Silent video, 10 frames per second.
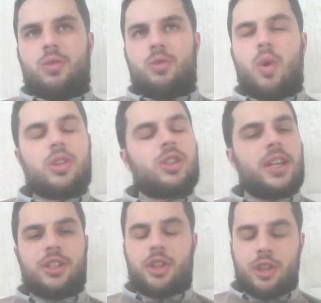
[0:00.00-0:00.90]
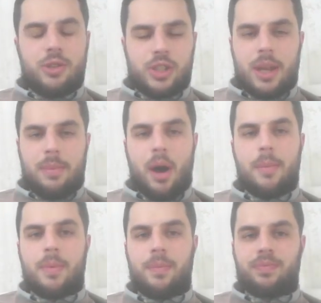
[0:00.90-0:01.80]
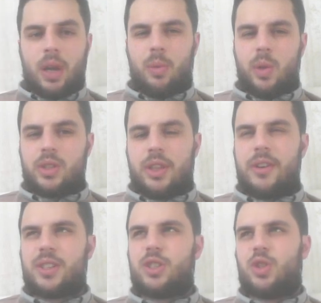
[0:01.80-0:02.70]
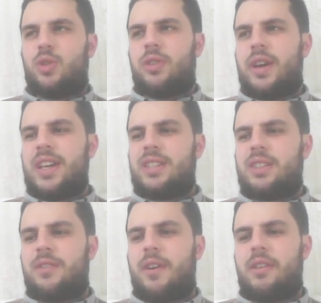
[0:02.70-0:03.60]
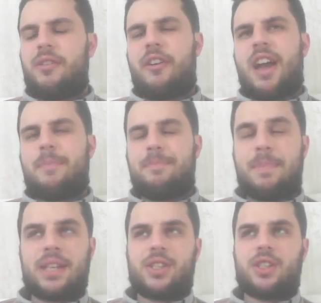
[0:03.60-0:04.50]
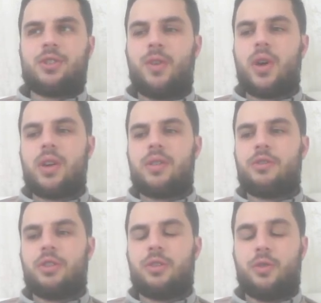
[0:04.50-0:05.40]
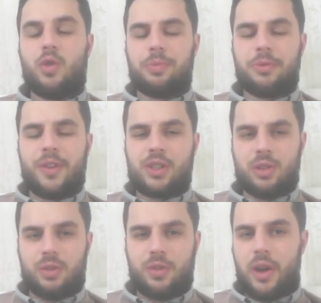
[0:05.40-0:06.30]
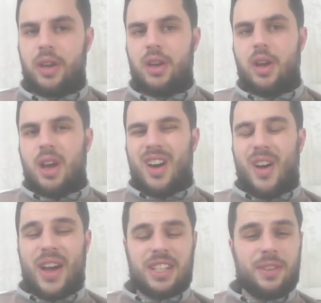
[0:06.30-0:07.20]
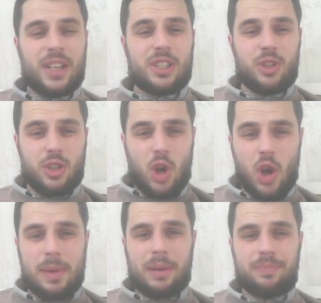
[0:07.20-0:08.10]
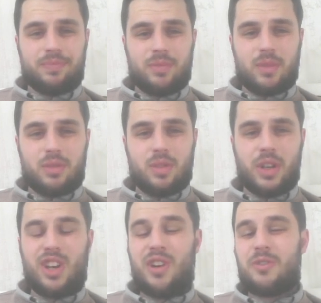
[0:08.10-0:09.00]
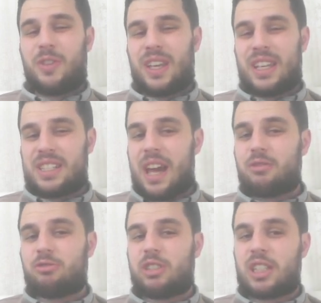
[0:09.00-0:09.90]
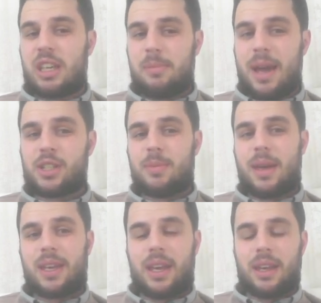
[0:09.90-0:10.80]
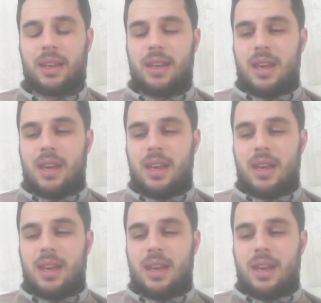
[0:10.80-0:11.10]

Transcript: whilst it is a huge step up, and whilst Dereck Chisora is a very, very ambitious fight for a fourth professional fight, I actually think it's good timing. I don't think it's that risky matchmaking.